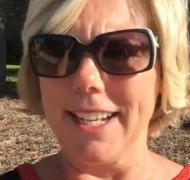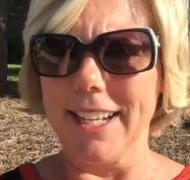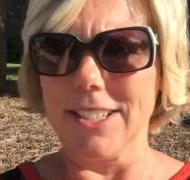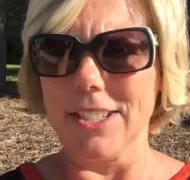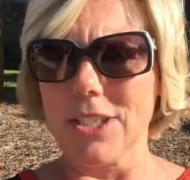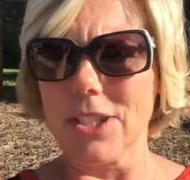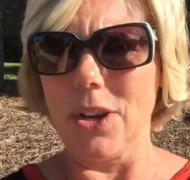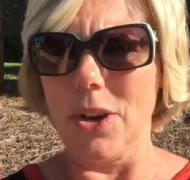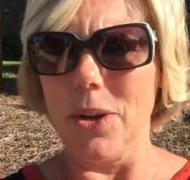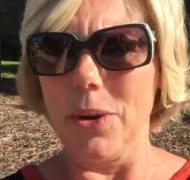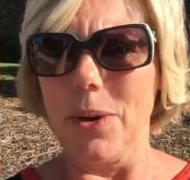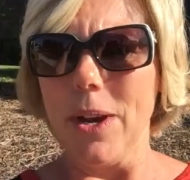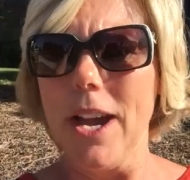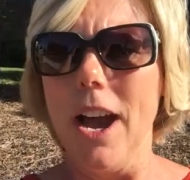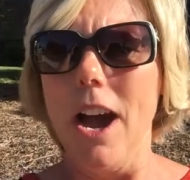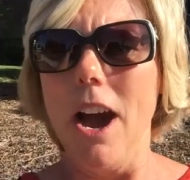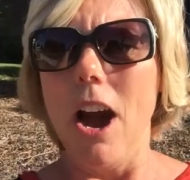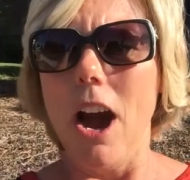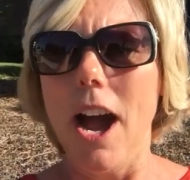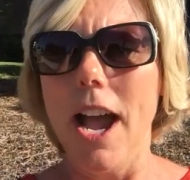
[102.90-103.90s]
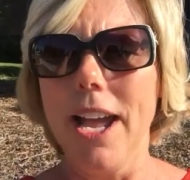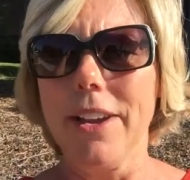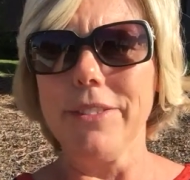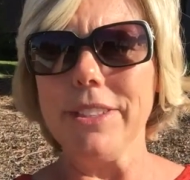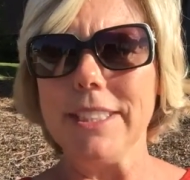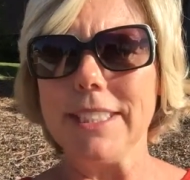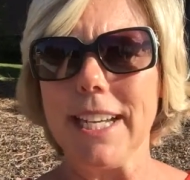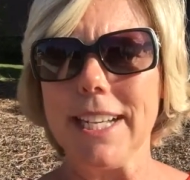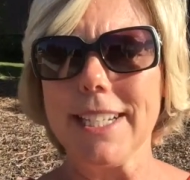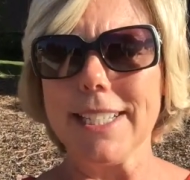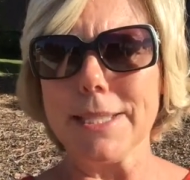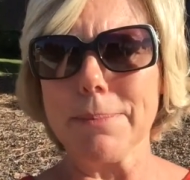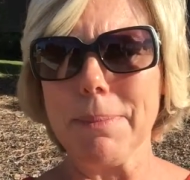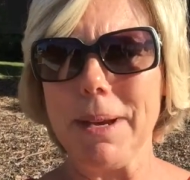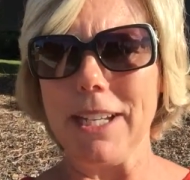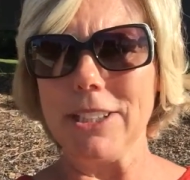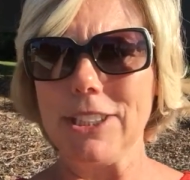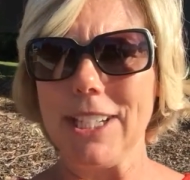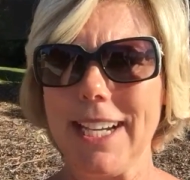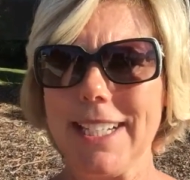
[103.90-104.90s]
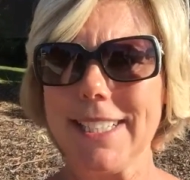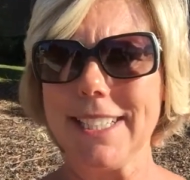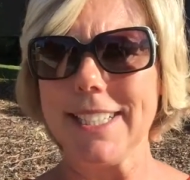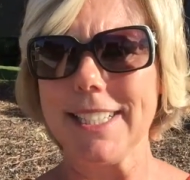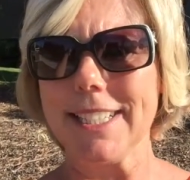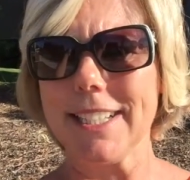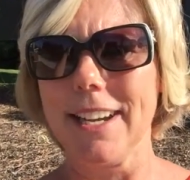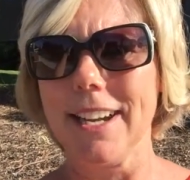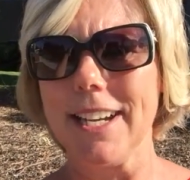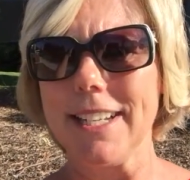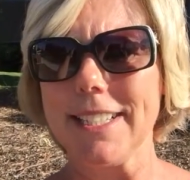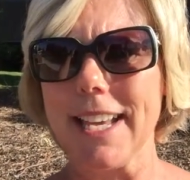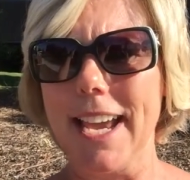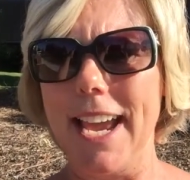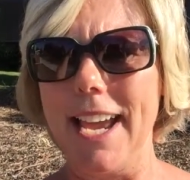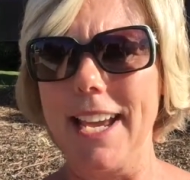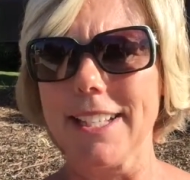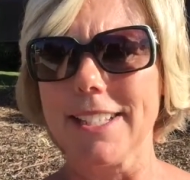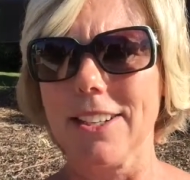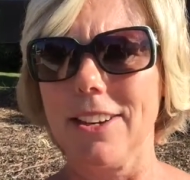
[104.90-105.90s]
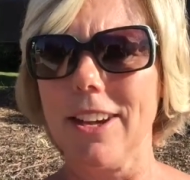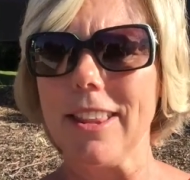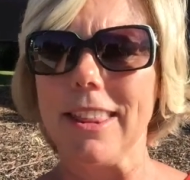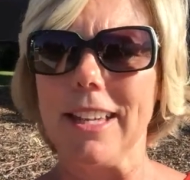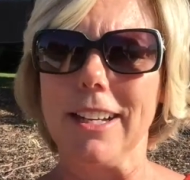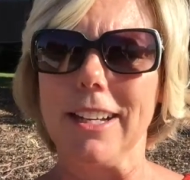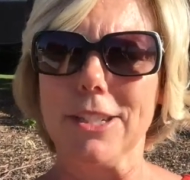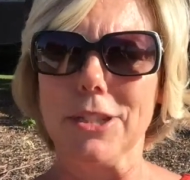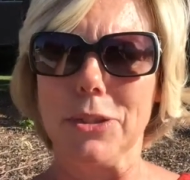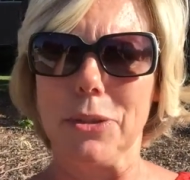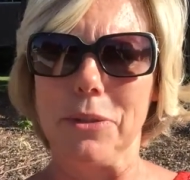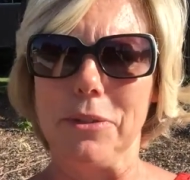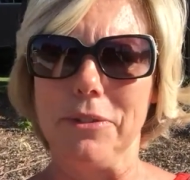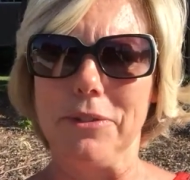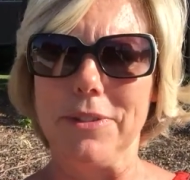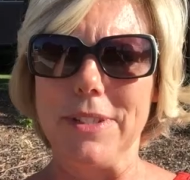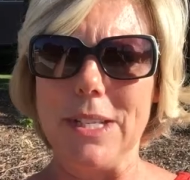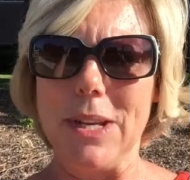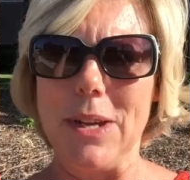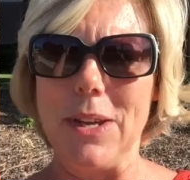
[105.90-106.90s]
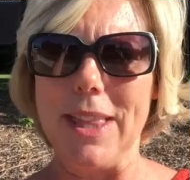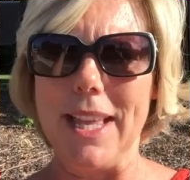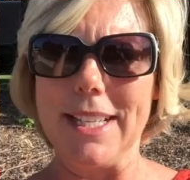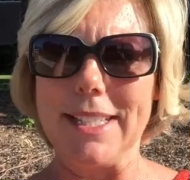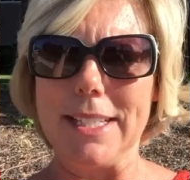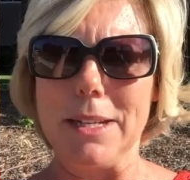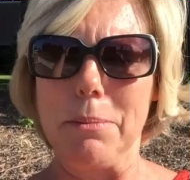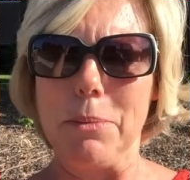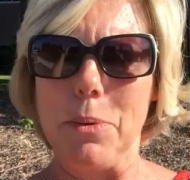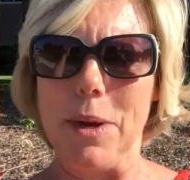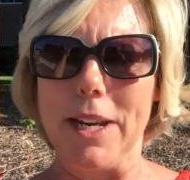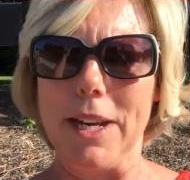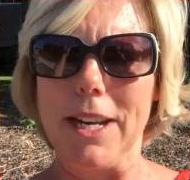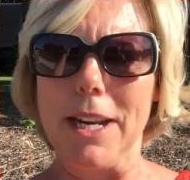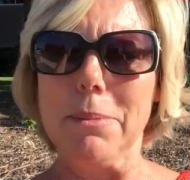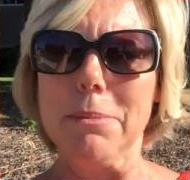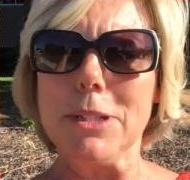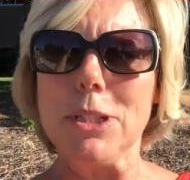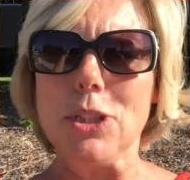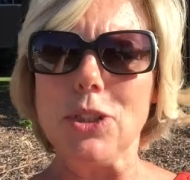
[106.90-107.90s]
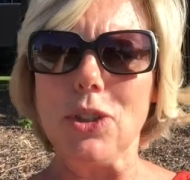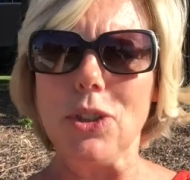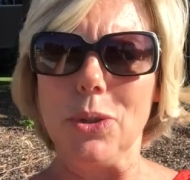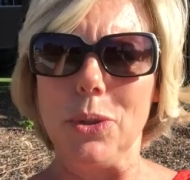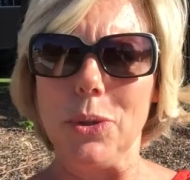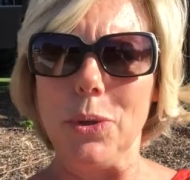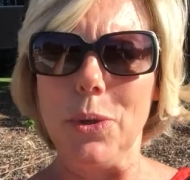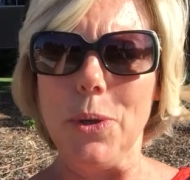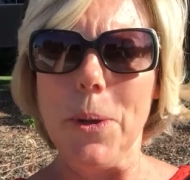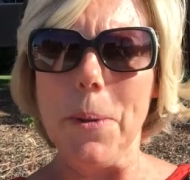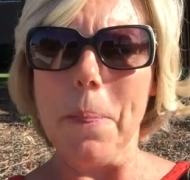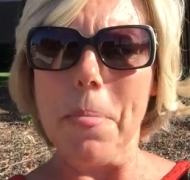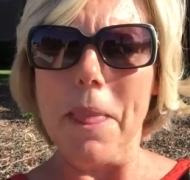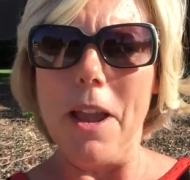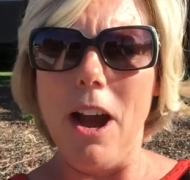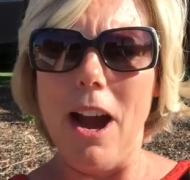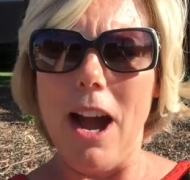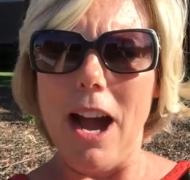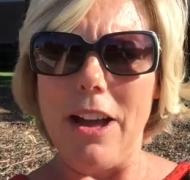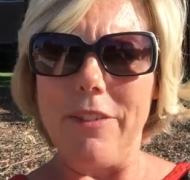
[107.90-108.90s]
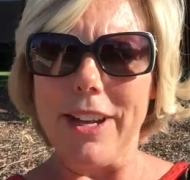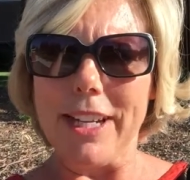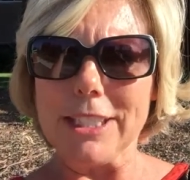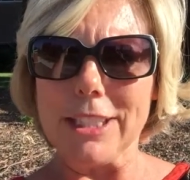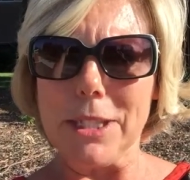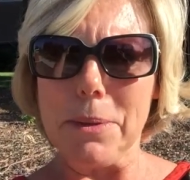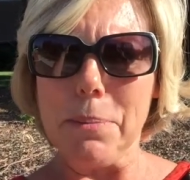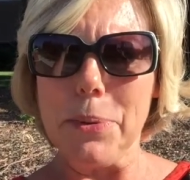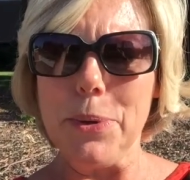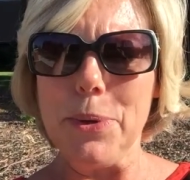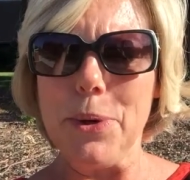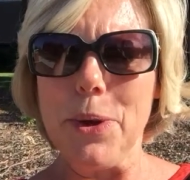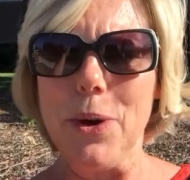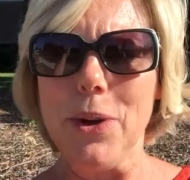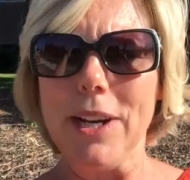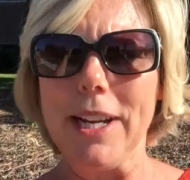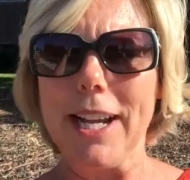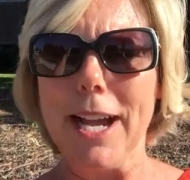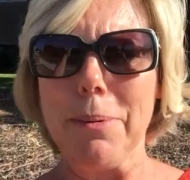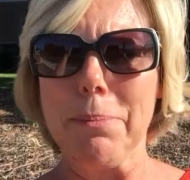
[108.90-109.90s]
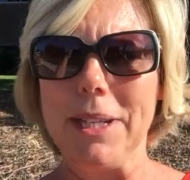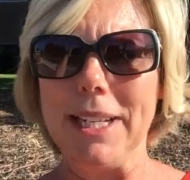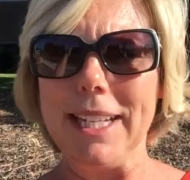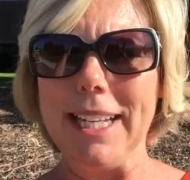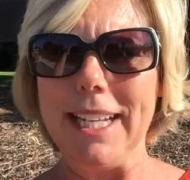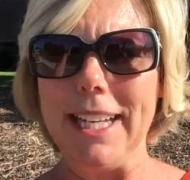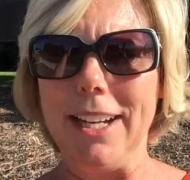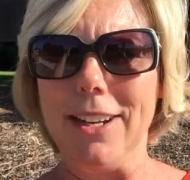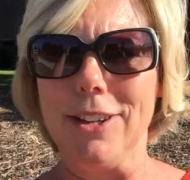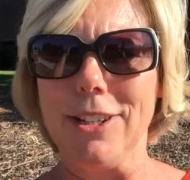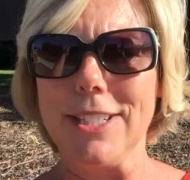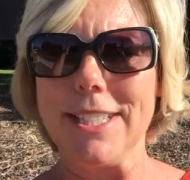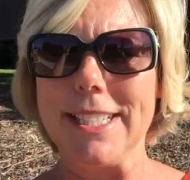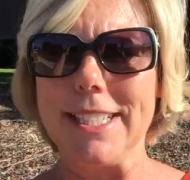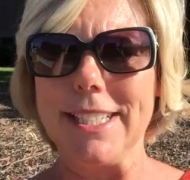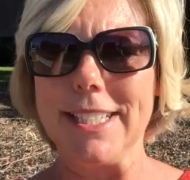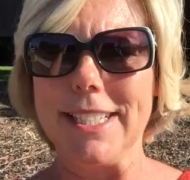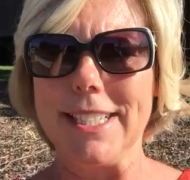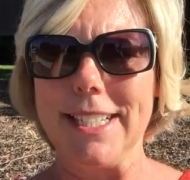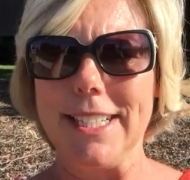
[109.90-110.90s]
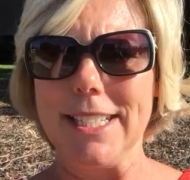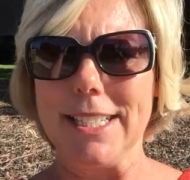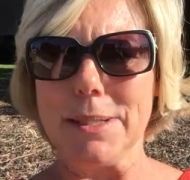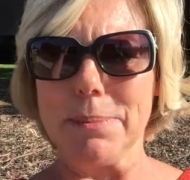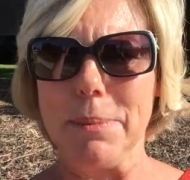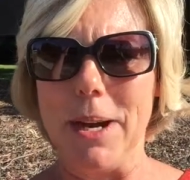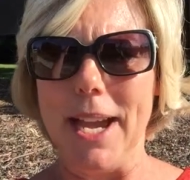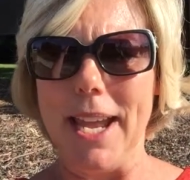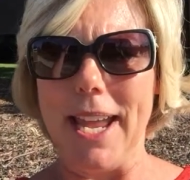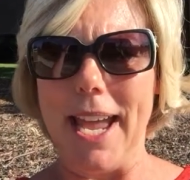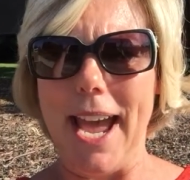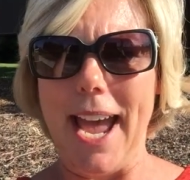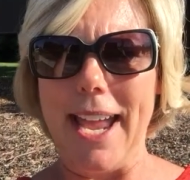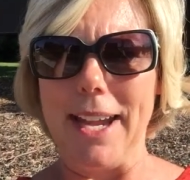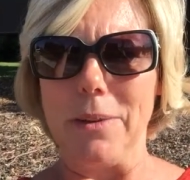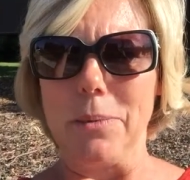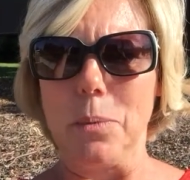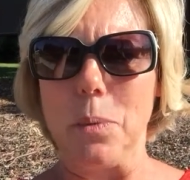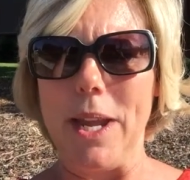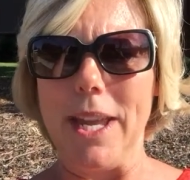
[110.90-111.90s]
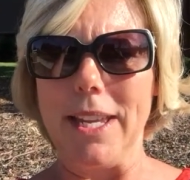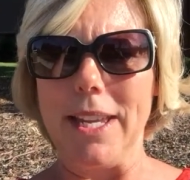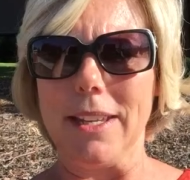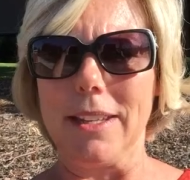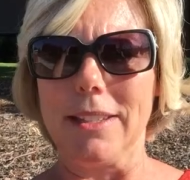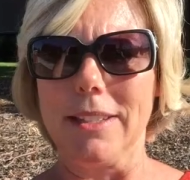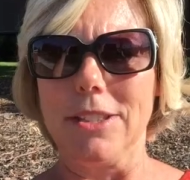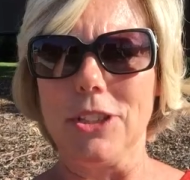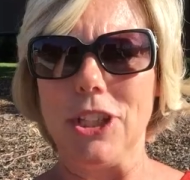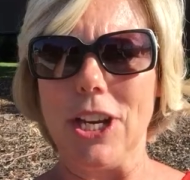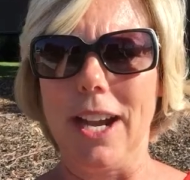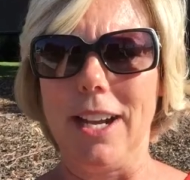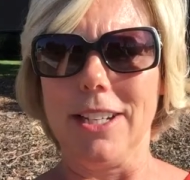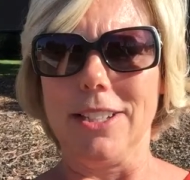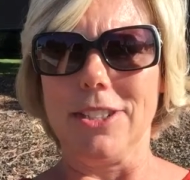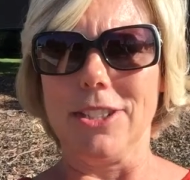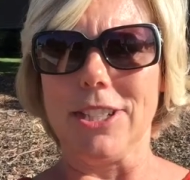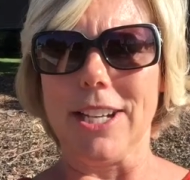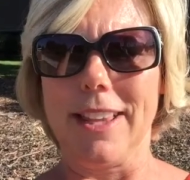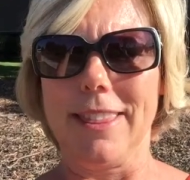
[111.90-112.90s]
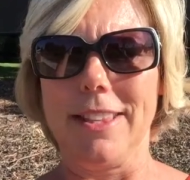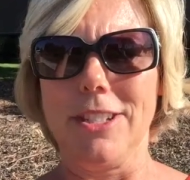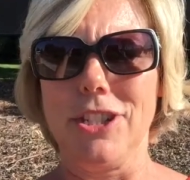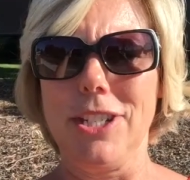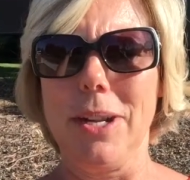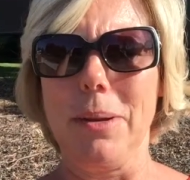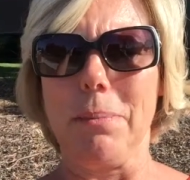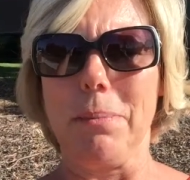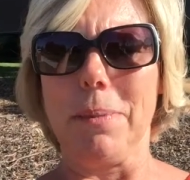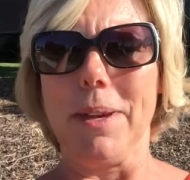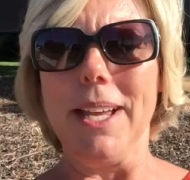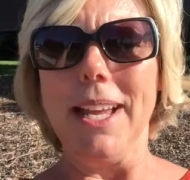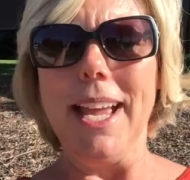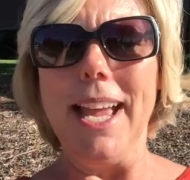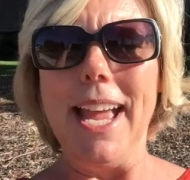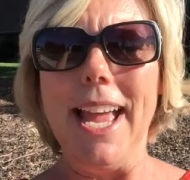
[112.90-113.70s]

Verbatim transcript: and so I haven't done as much exercise as I think I should have. So that's number one. Number two, I've actually put on a couple of kilos since my eight week challenge at the gym